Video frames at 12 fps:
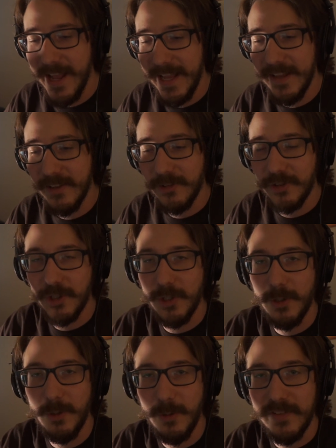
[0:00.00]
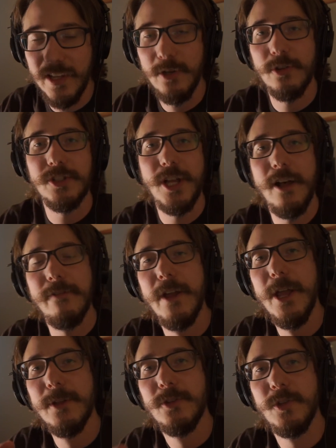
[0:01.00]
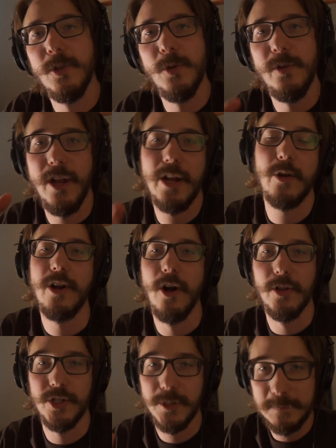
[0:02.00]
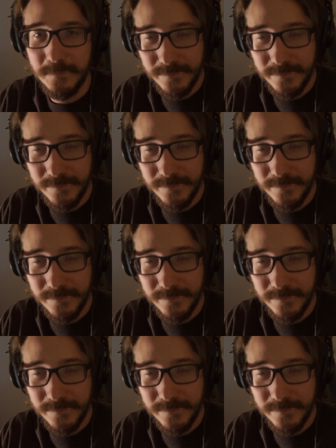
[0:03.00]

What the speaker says: is to send your stuff to Niagara College.